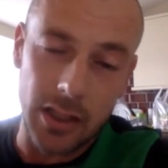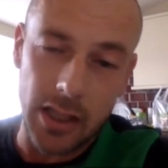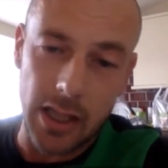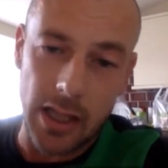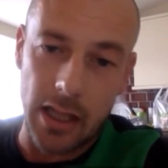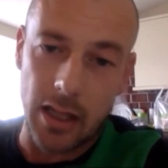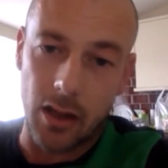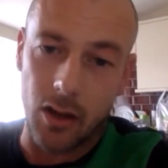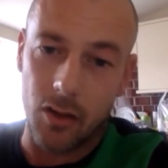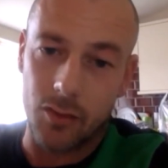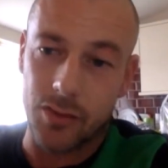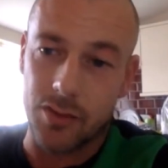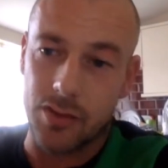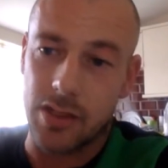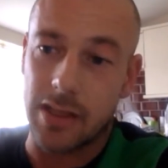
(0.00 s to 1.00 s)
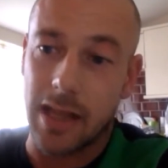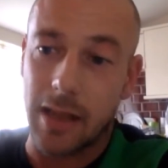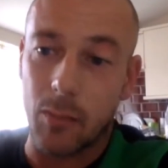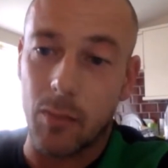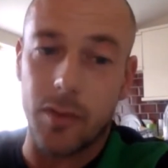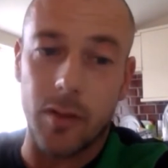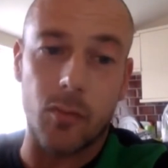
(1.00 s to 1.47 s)
I often sit
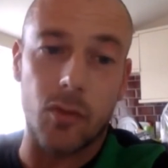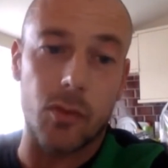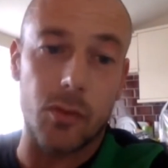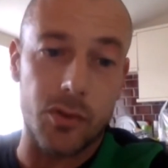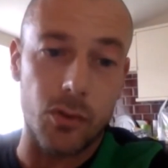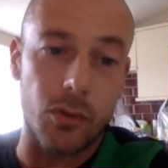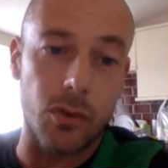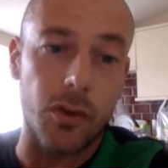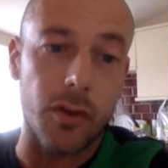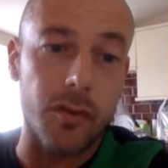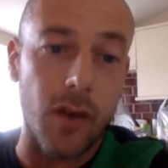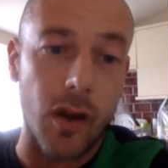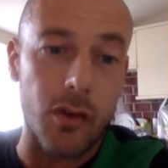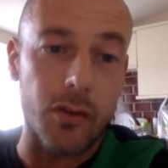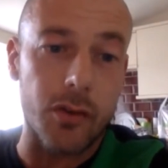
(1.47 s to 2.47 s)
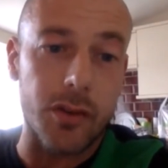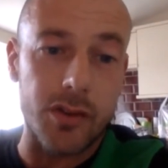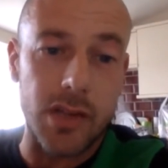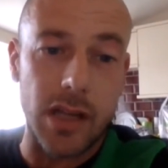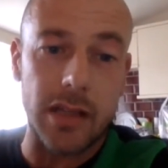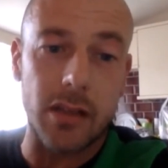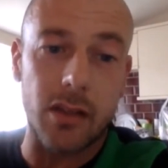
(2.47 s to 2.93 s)
down with him, or we'll talk on the phone and
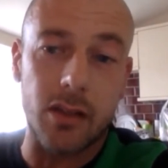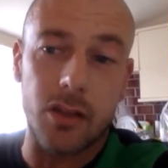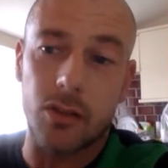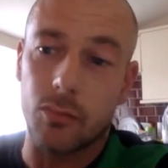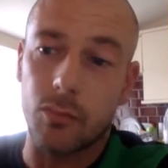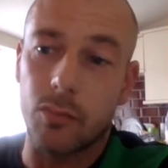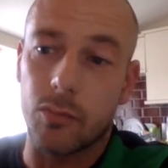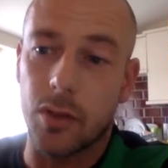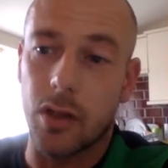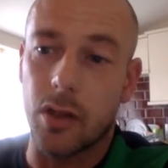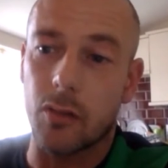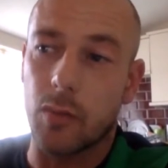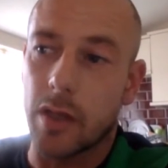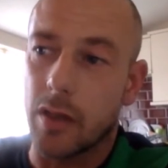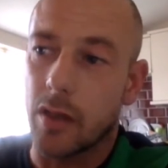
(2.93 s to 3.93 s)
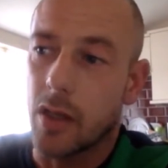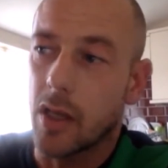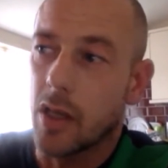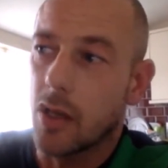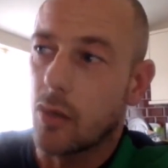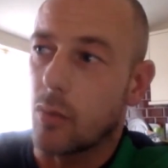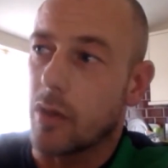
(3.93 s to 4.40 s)
say, look,
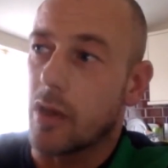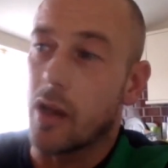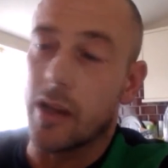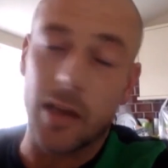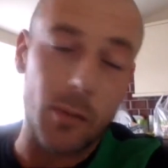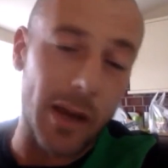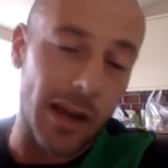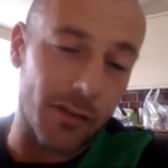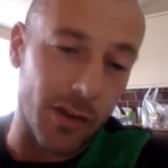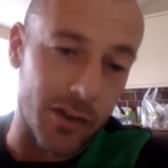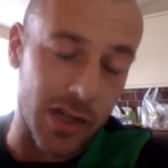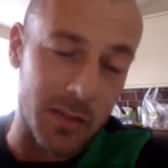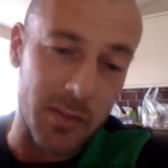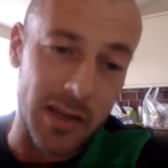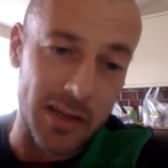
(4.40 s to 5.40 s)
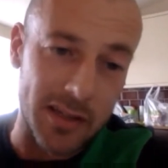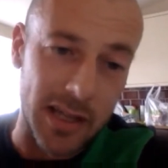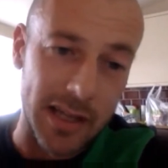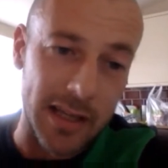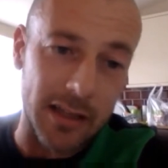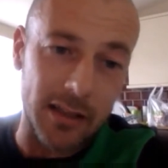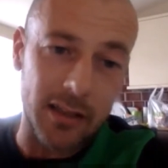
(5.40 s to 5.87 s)
we're lucky we have our GPS
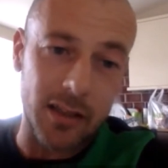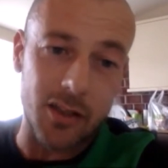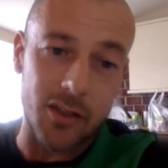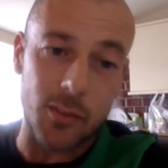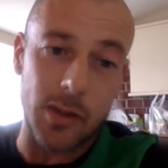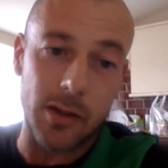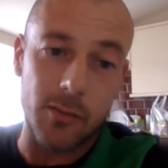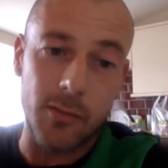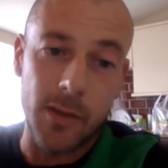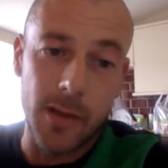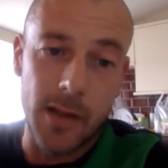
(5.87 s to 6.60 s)
data as well,